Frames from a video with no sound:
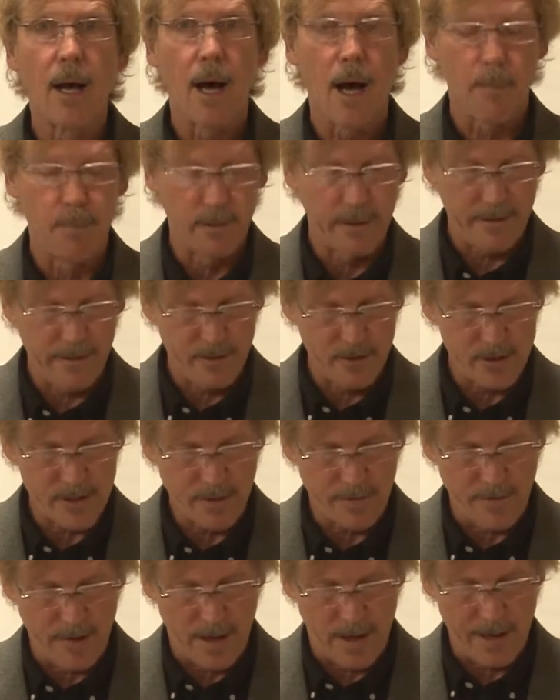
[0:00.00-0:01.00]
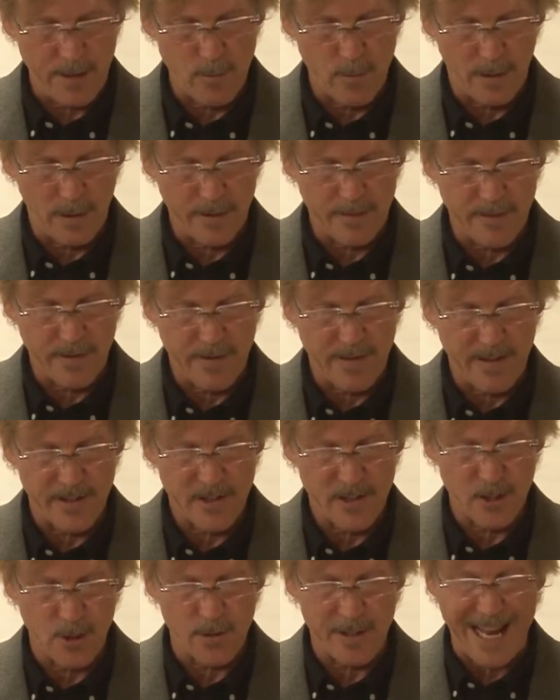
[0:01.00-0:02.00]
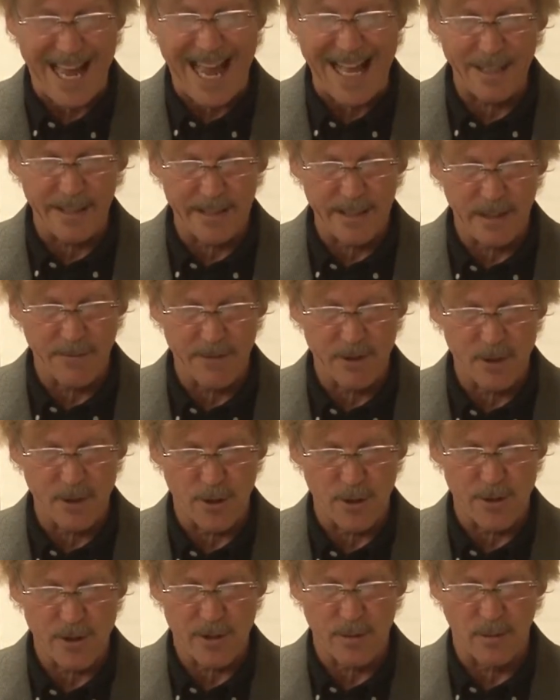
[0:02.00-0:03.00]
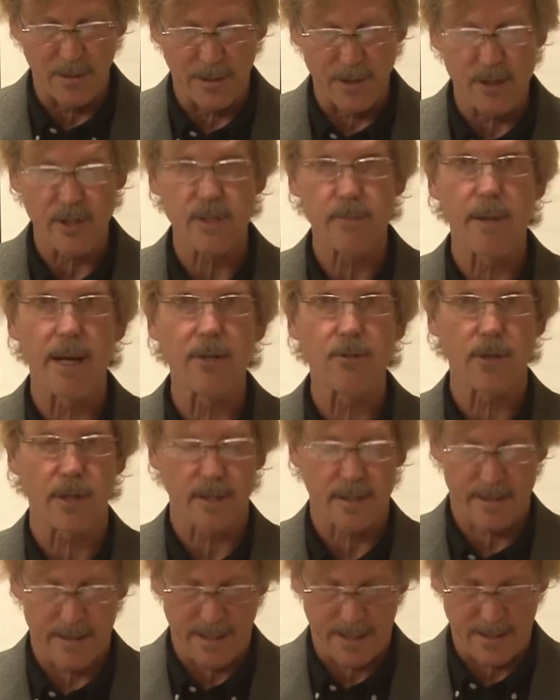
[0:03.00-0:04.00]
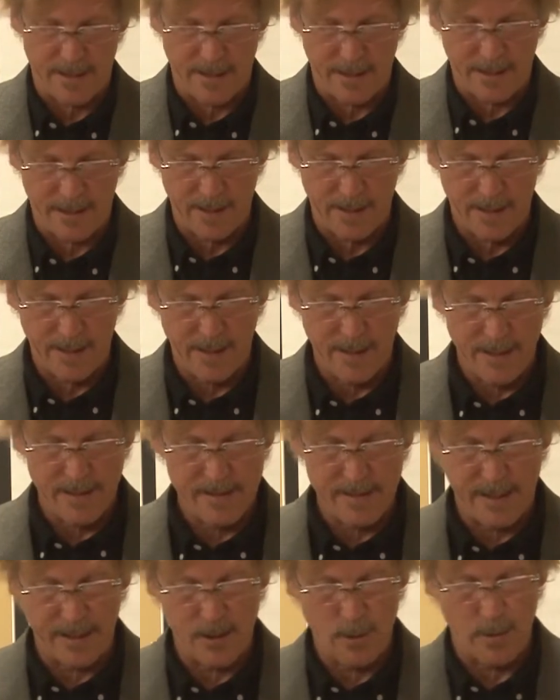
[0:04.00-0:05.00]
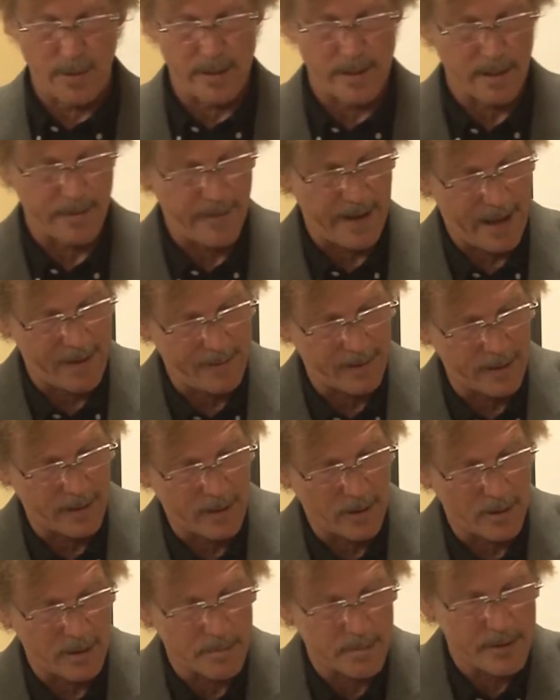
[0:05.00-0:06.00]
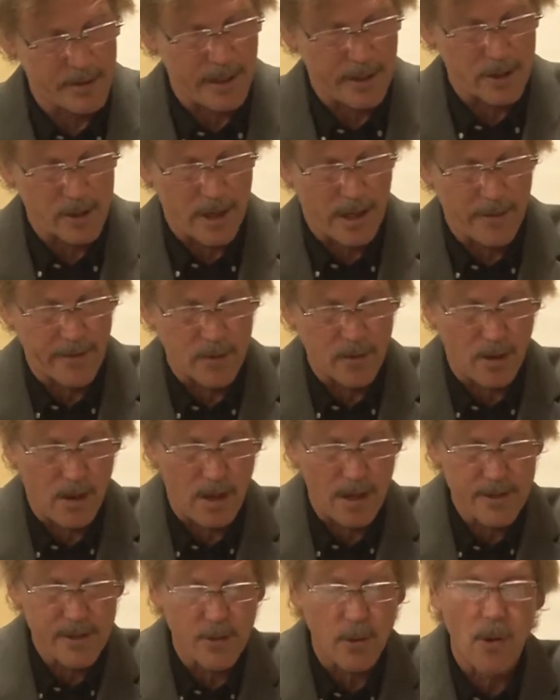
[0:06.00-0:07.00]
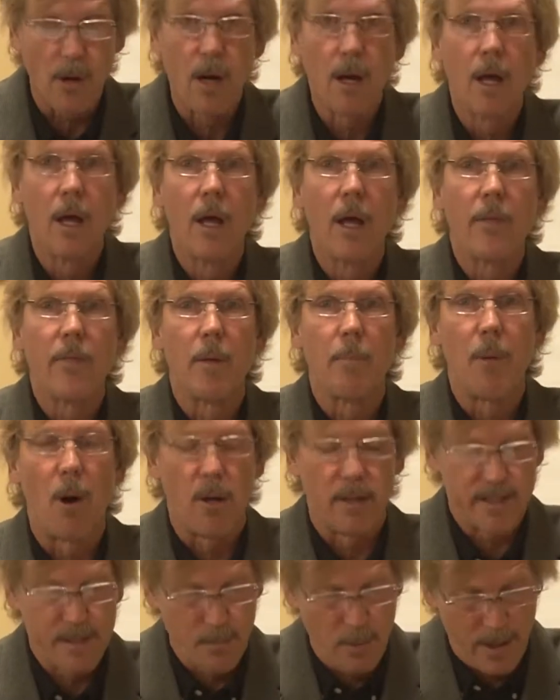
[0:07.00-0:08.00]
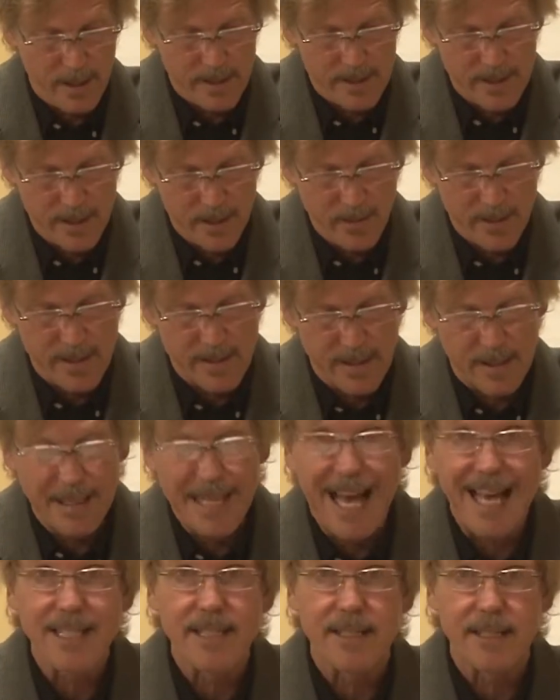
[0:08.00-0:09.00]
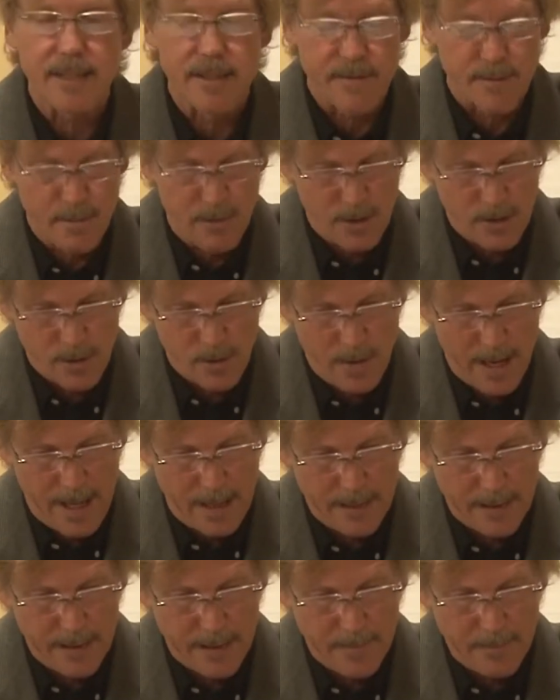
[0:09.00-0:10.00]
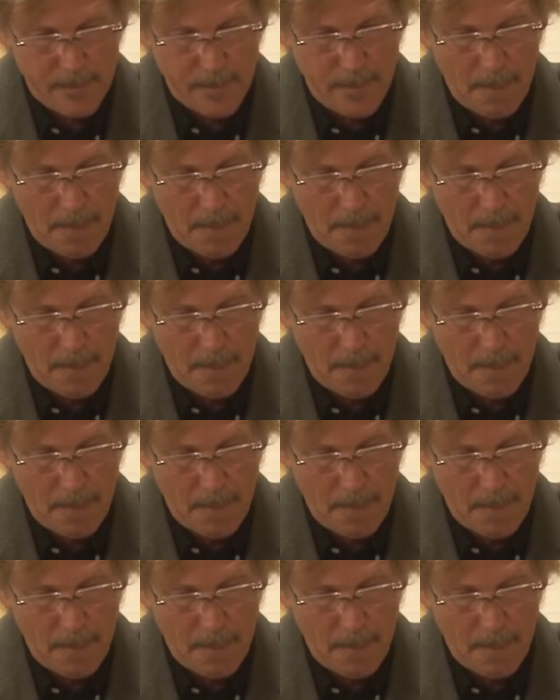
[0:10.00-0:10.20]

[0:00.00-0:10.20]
of believers defined relative to the totality of a church religious matrix. Think St. Teresa of Avila or St. John of the Cross or the Paulist Press series, The Classics of Spirituality.